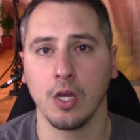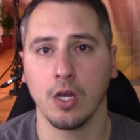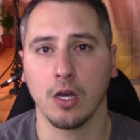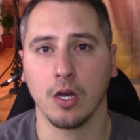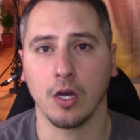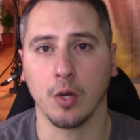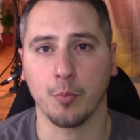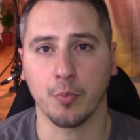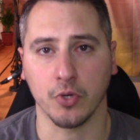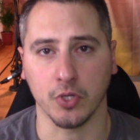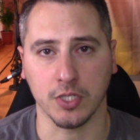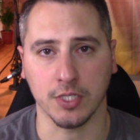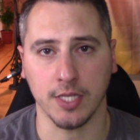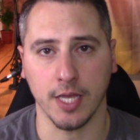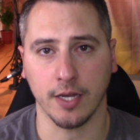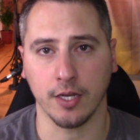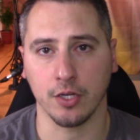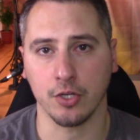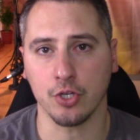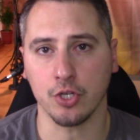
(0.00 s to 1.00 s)
a
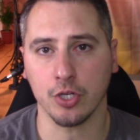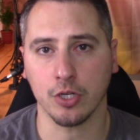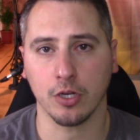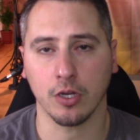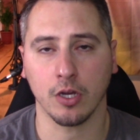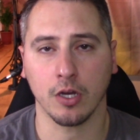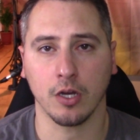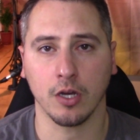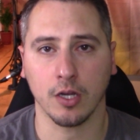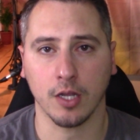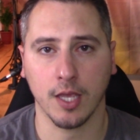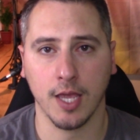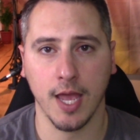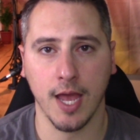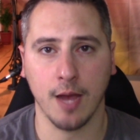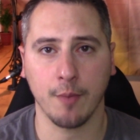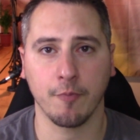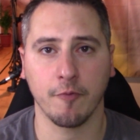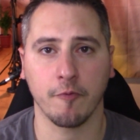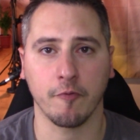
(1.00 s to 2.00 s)
percentage
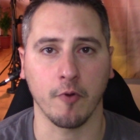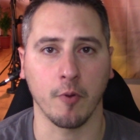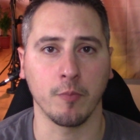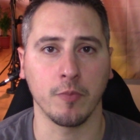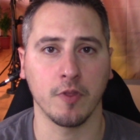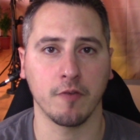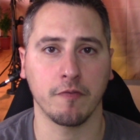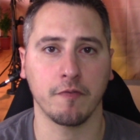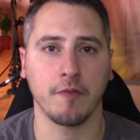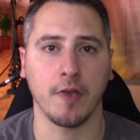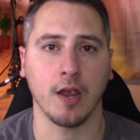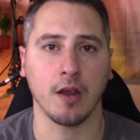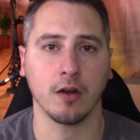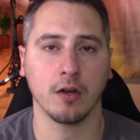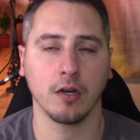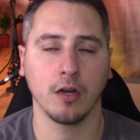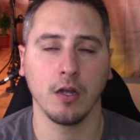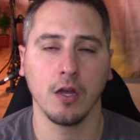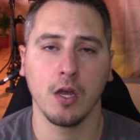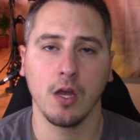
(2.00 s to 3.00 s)
cap from the
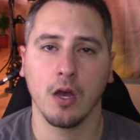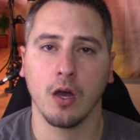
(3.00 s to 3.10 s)
fare?